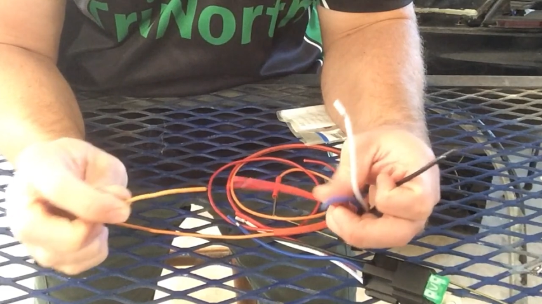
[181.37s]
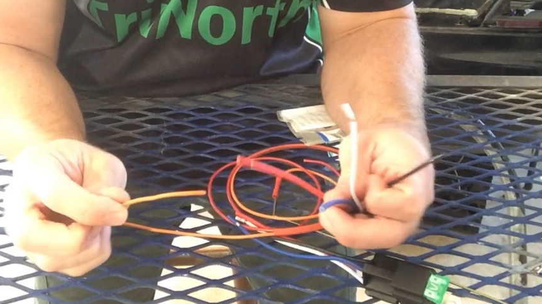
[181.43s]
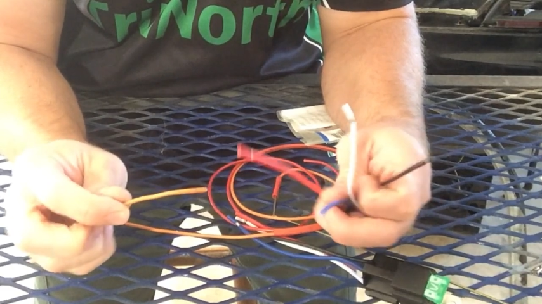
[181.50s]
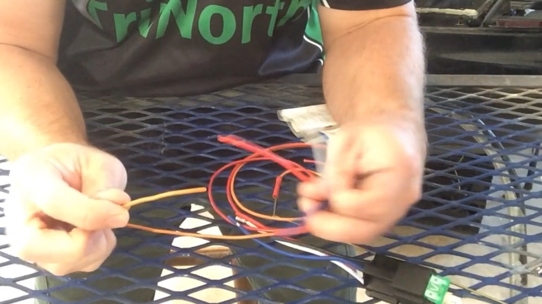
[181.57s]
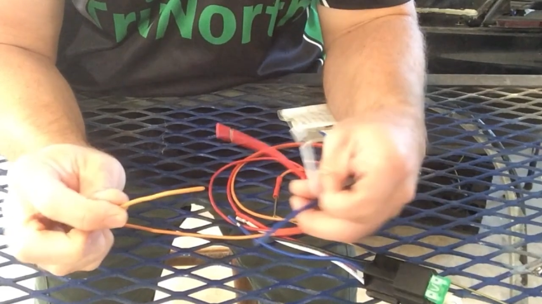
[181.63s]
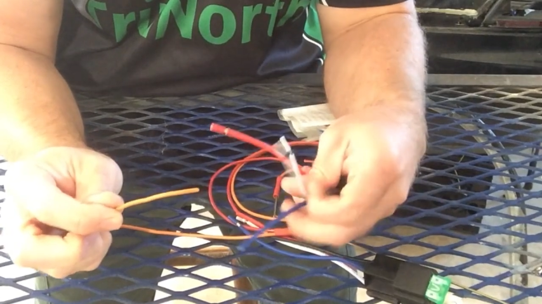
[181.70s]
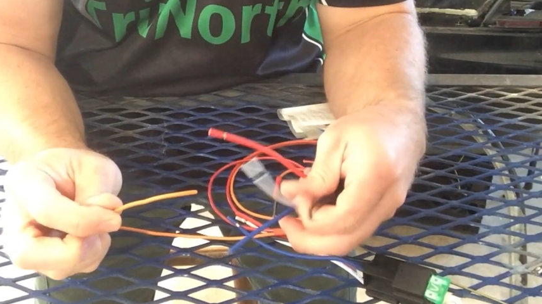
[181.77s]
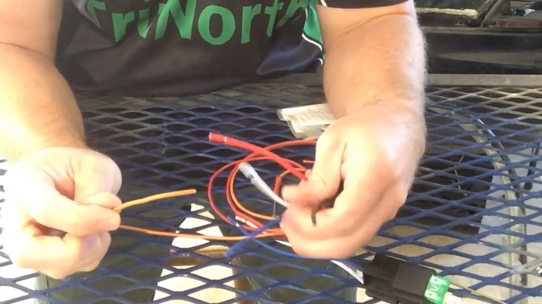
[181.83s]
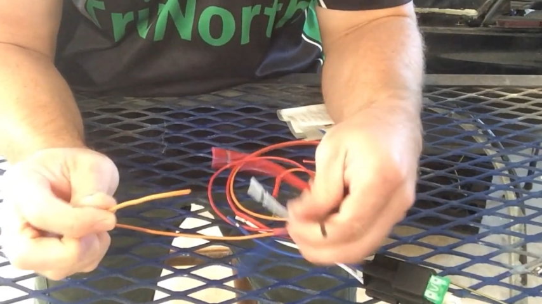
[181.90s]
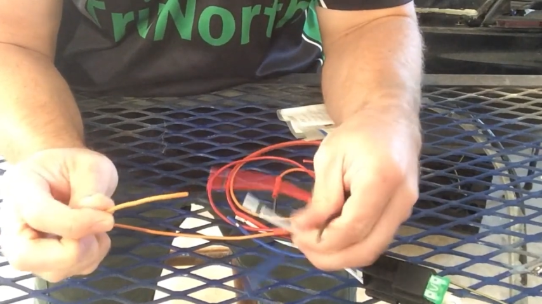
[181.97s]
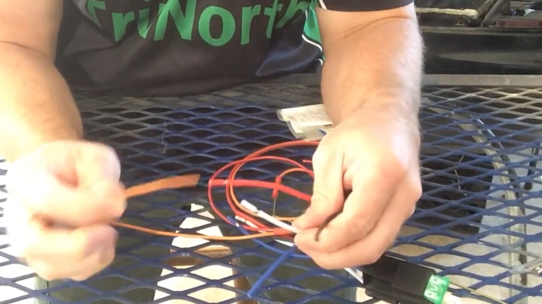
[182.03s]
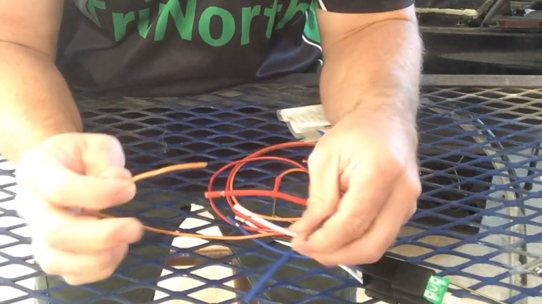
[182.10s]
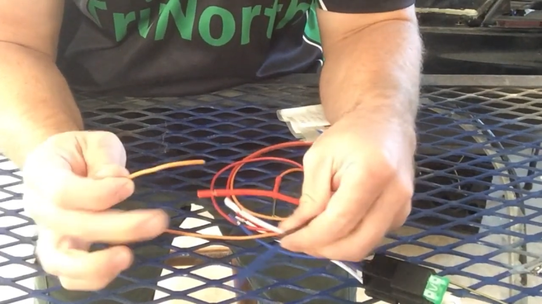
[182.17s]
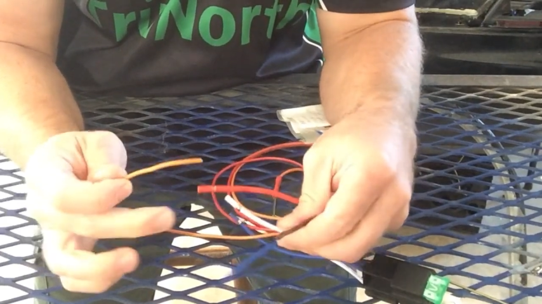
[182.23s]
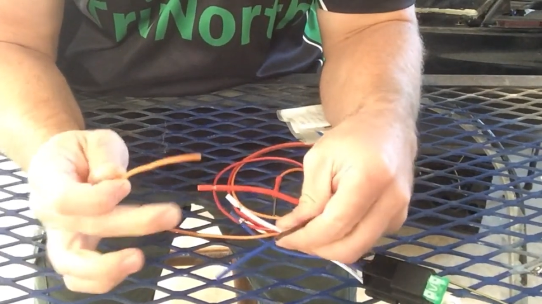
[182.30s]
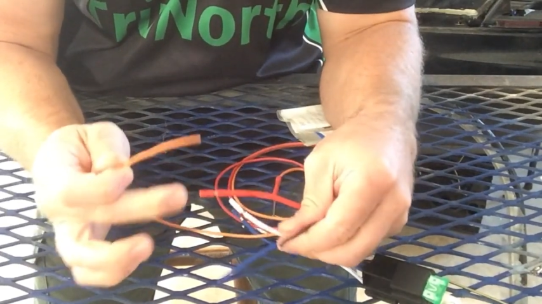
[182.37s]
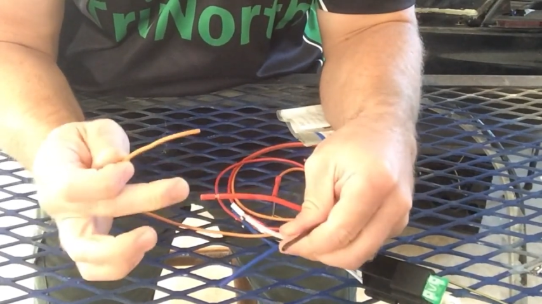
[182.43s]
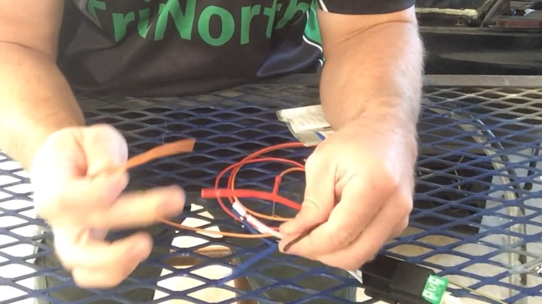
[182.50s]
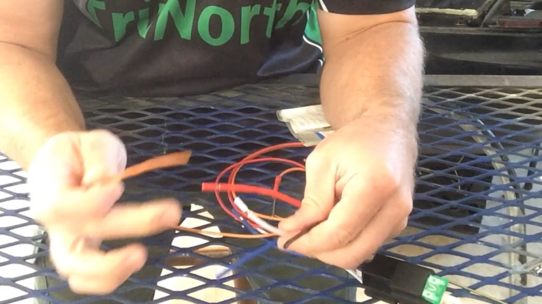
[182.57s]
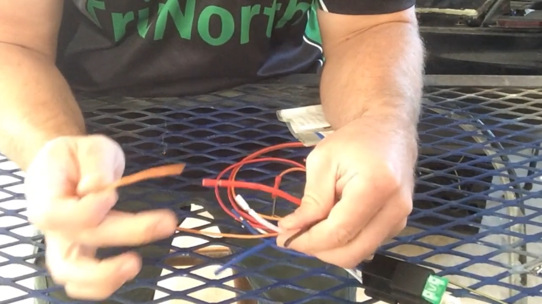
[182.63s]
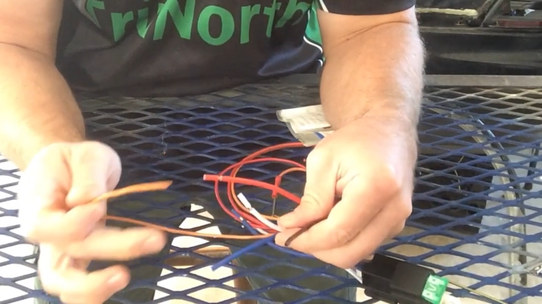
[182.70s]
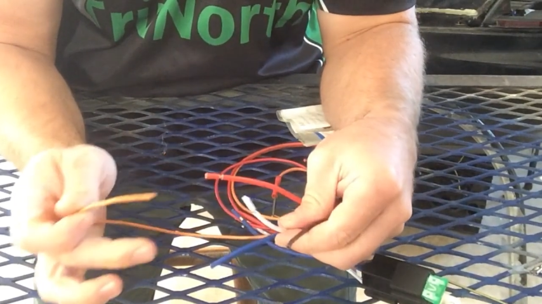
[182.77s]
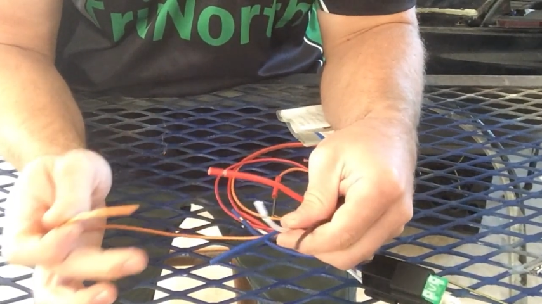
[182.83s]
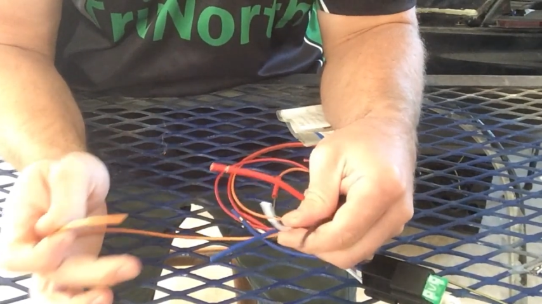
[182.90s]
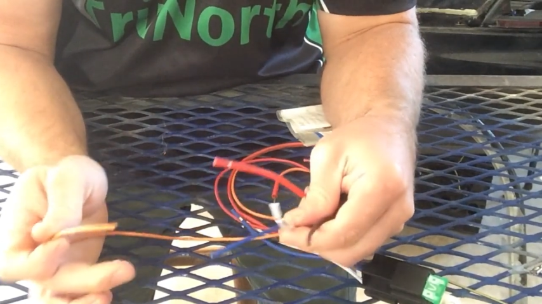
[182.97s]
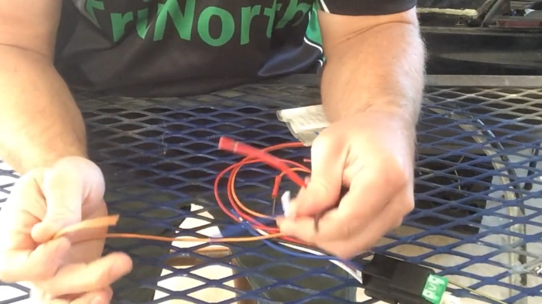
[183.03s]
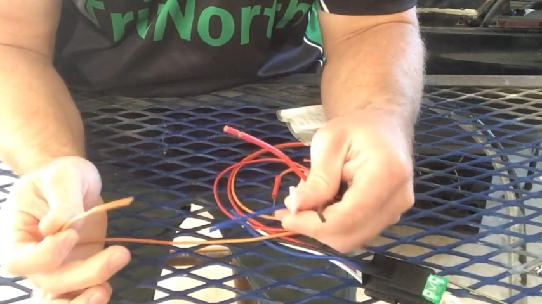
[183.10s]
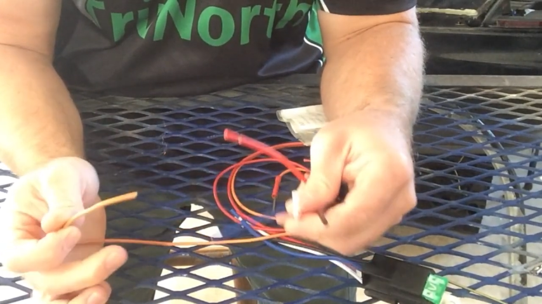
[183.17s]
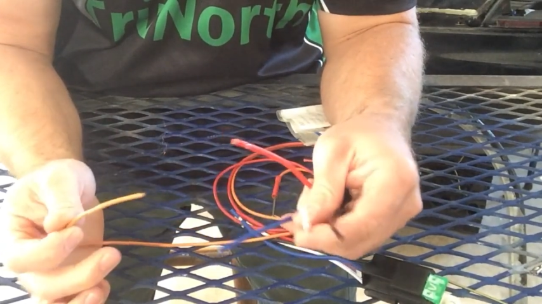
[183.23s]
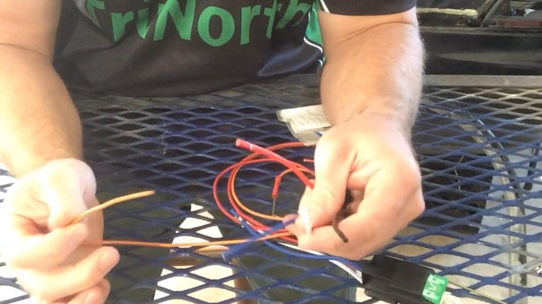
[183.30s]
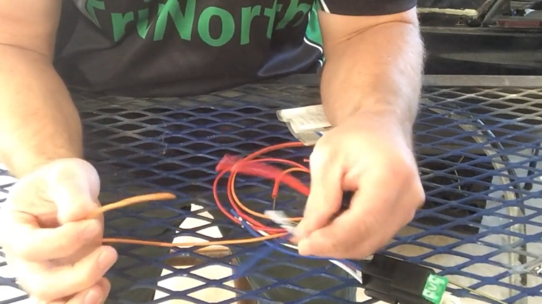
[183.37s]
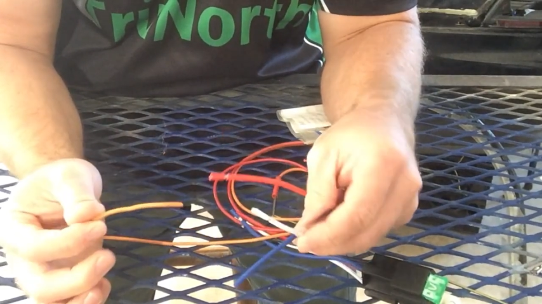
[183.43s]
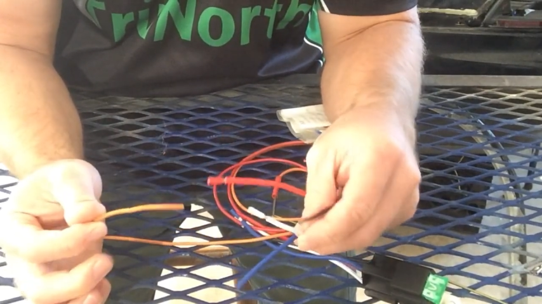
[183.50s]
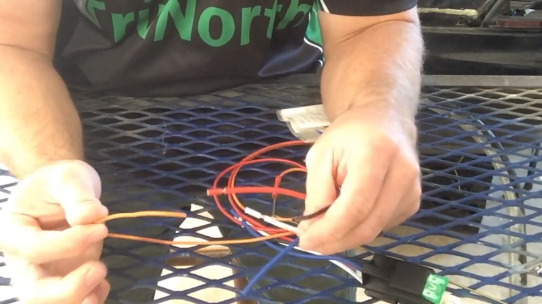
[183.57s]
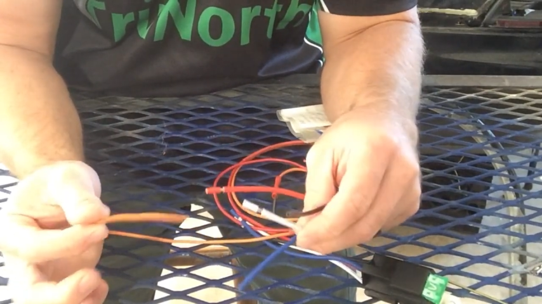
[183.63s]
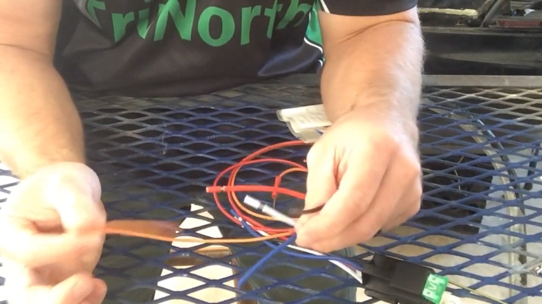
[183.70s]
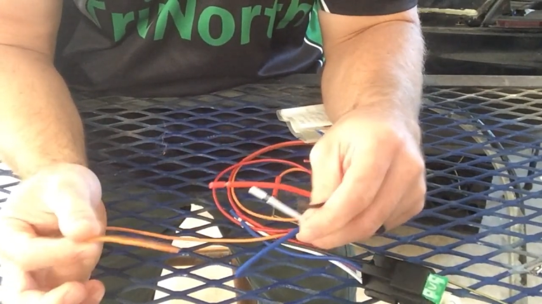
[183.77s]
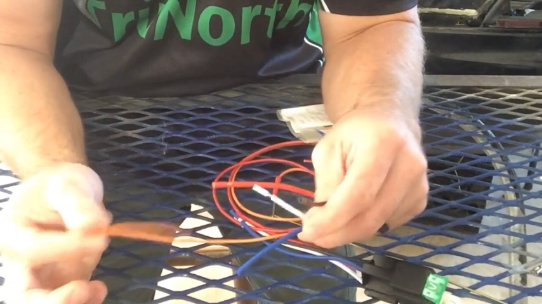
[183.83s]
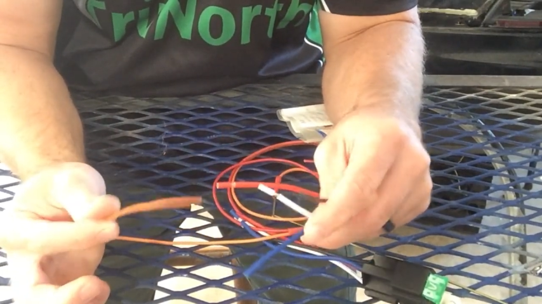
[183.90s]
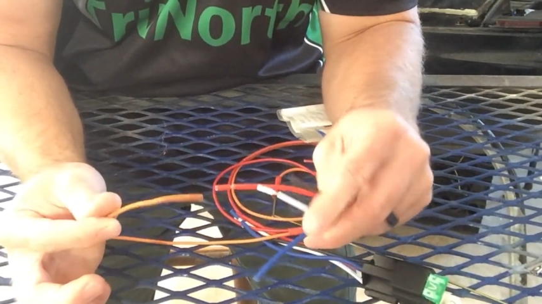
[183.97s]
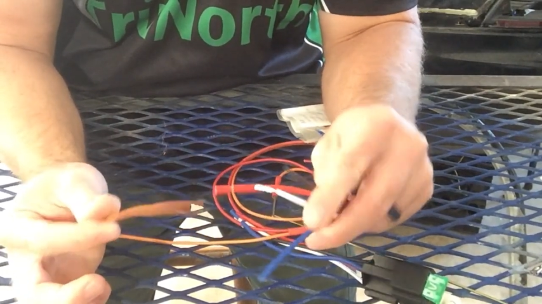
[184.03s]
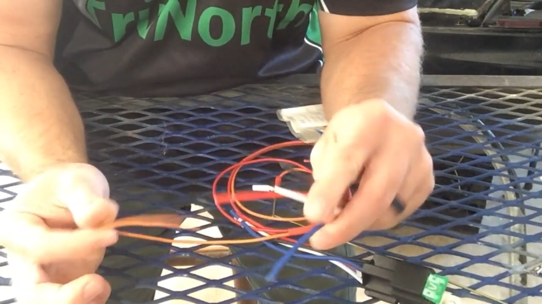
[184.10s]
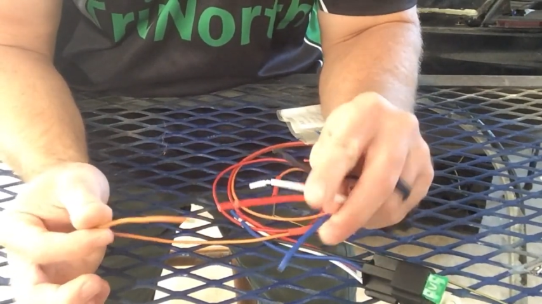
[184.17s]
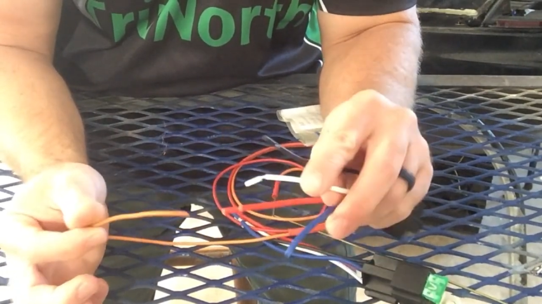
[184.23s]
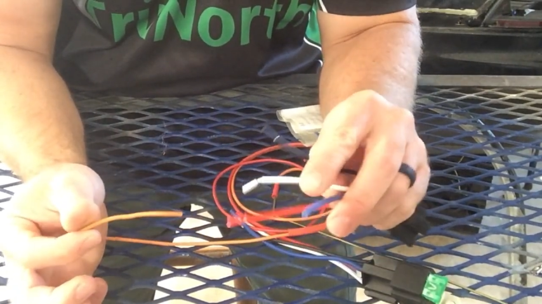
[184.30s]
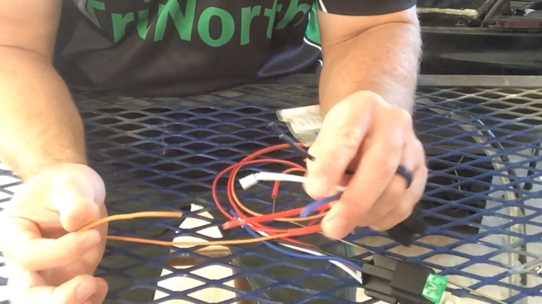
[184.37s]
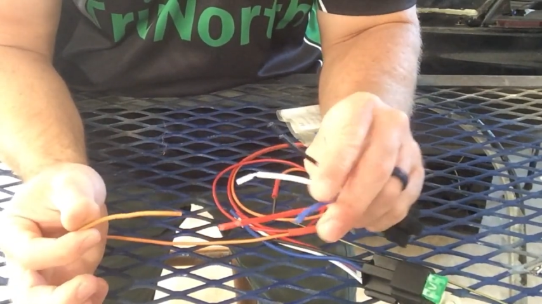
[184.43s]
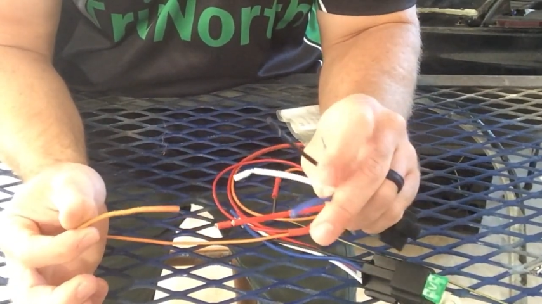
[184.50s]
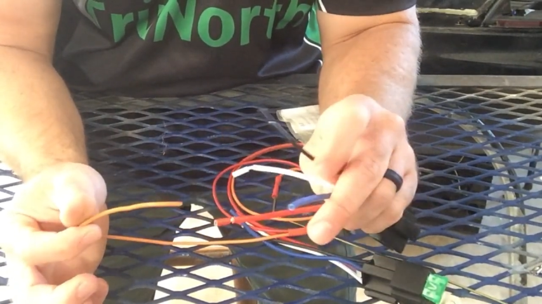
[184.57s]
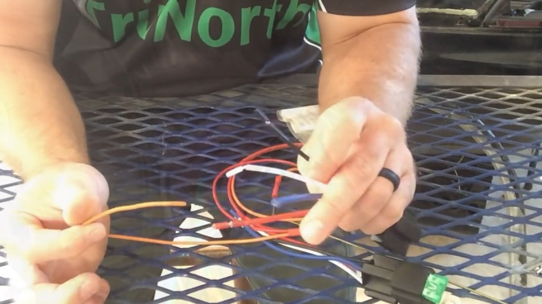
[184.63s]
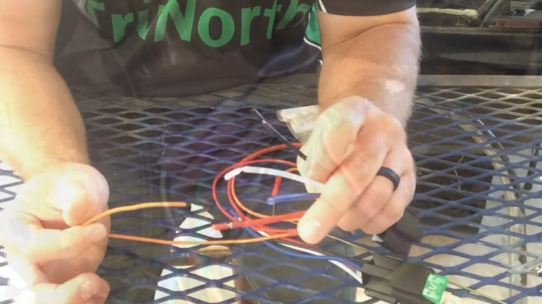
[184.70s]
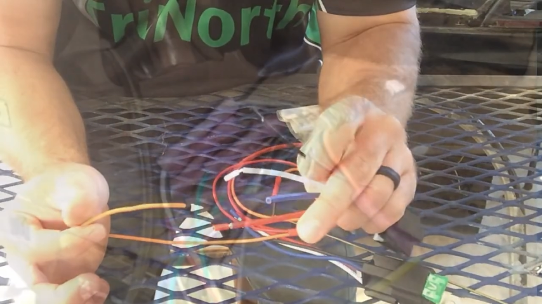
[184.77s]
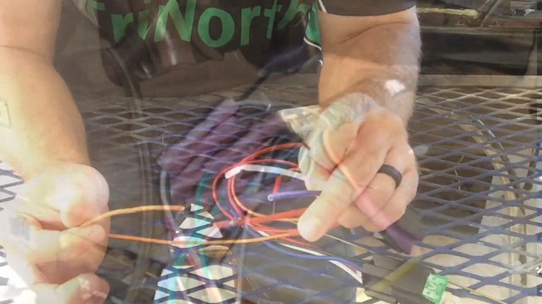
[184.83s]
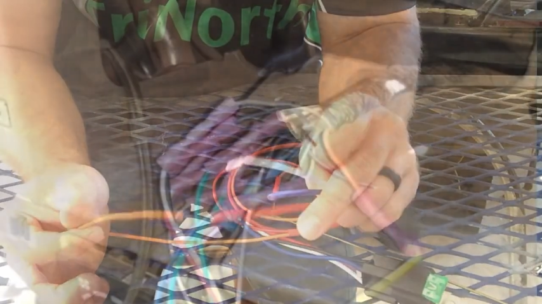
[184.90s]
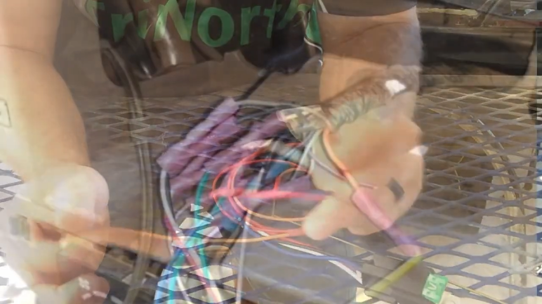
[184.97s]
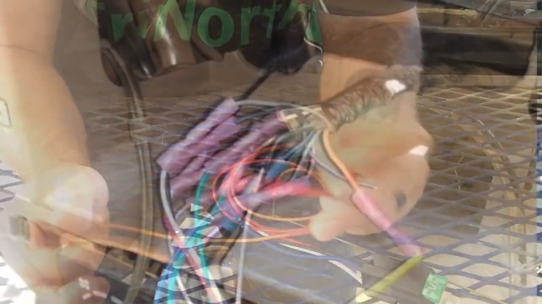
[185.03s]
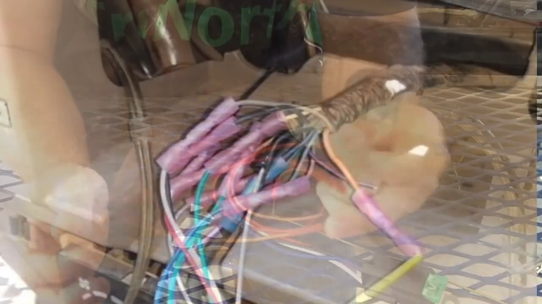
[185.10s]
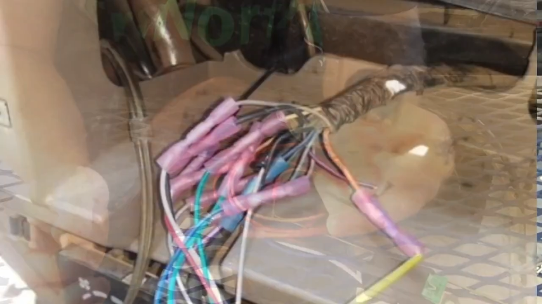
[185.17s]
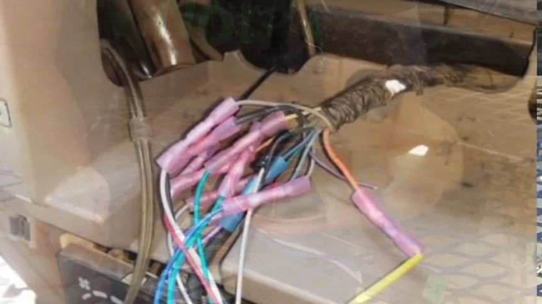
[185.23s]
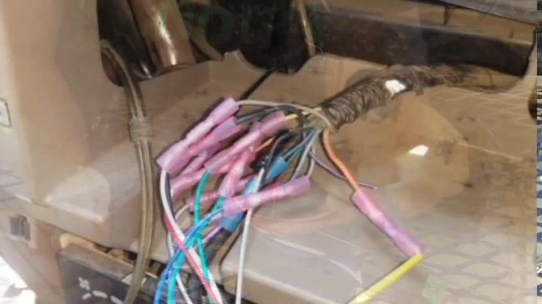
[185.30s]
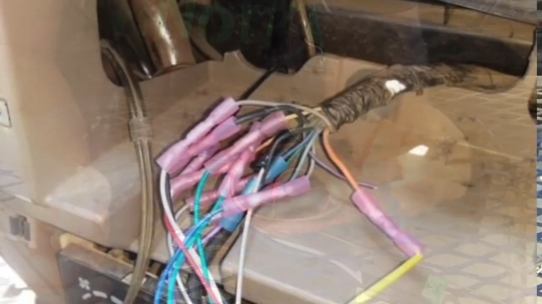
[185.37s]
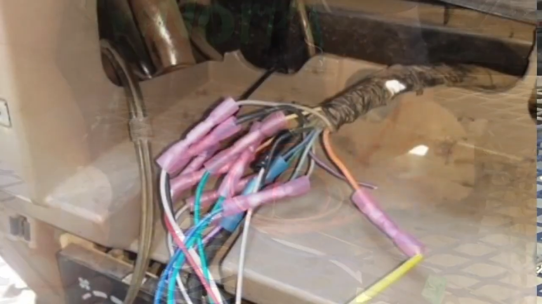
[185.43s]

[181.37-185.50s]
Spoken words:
[unreadable: no face in view]